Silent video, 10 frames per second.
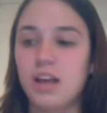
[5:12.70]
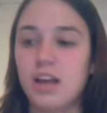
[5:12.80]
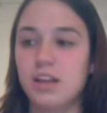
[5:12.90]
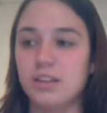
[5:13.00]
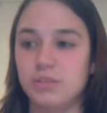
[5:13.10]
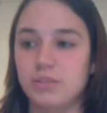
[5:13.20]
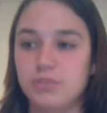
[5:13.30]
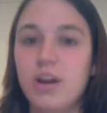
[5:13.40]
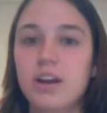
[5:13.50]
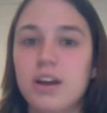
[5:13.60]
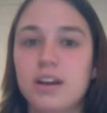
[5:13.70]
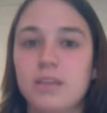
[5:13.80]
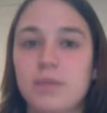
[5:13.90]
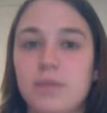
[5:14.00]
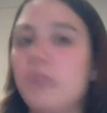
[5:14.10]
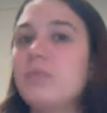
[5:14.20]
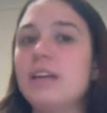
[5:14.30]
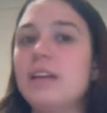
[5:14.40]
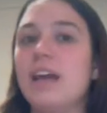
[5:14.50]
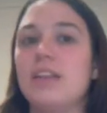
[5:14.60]
they were drunk,
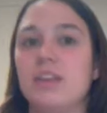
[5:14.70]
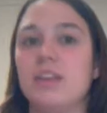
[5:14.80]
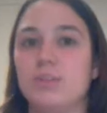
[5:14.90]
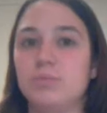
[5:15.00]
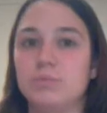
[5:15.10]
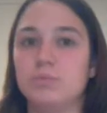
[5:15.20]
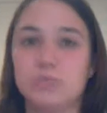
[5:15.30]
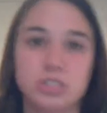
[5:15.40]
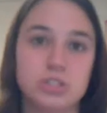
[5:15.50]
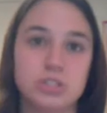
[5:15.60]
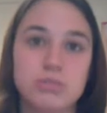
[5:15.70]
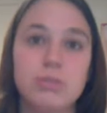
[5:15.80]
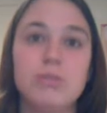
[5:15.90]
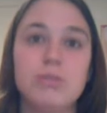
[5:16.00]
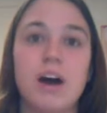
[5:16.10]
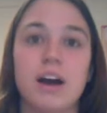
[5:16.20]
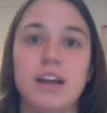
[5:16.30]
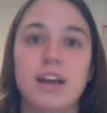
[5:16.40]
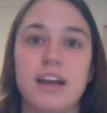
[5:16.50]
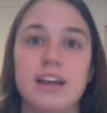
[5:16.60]
probably, and they just threw a rock,
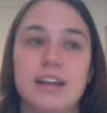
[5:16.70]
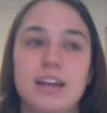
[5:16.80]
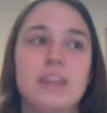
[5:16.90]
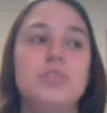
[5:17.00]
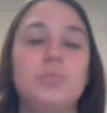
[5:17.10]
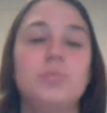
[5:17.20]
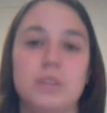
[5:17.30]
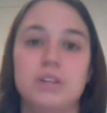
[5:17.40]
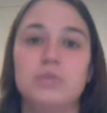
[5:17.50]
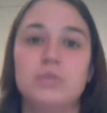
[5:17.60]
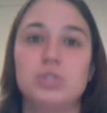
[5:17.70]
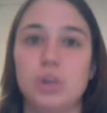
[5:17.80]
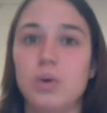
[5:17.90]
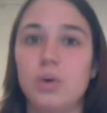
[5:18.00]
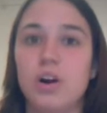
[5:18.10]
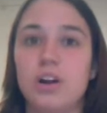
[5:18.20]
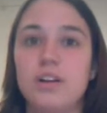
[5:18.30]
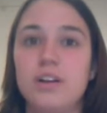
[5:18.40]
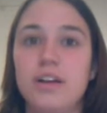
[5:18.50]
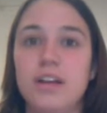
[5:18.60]
and it hit the window so hard
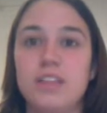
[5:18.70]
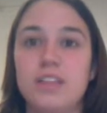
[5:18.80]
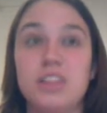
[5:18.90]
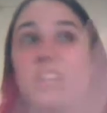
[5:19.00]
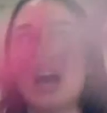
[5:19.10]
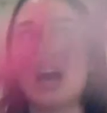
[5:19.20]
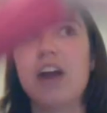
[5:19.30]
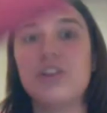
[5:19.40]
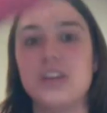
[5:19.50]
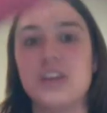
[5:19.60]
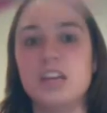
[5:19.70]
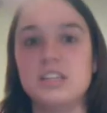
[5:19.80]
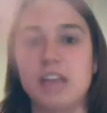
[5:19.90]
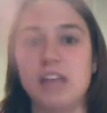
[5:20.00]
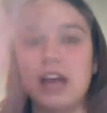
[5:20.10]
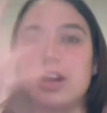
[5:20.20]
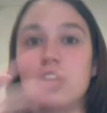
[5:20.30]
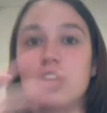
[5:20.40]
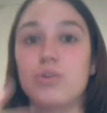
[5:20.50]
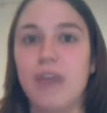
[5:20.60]
that the entire thing is, like,
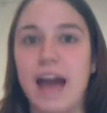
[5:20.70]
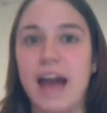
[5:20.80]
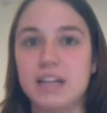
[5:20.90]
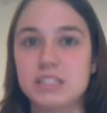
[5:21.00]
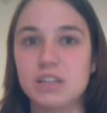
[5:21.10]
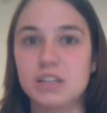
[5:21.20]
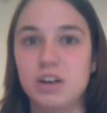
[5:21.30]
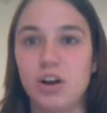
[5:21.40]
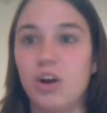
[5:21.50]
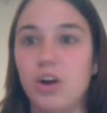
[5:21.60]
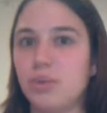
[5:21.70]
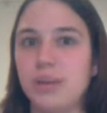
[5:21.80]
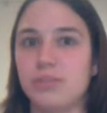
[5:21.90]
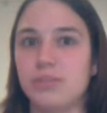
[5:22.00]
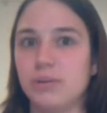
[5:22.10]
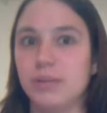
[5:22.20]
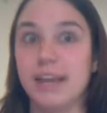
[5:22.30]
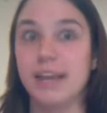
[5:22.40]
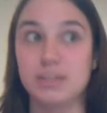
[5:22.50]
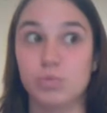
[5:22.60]
cracked all the way through. Like,
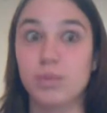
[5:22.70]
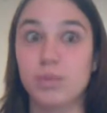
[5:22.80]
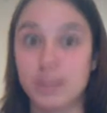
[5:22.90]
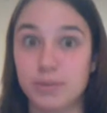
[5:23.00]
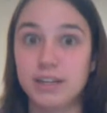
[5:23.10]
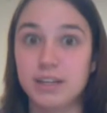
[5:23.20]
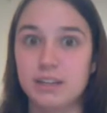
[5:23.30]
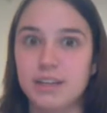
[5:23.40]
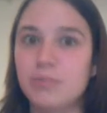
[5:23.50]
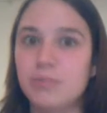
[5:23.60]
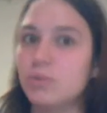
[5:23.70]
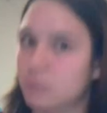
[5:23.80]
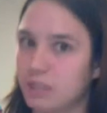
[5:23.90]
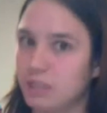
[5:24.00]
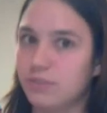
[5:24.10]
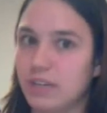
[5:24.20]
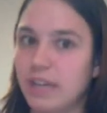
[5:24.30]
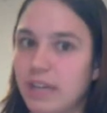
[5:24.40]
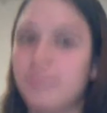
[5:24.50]
it's really pretty looking, but really freaky.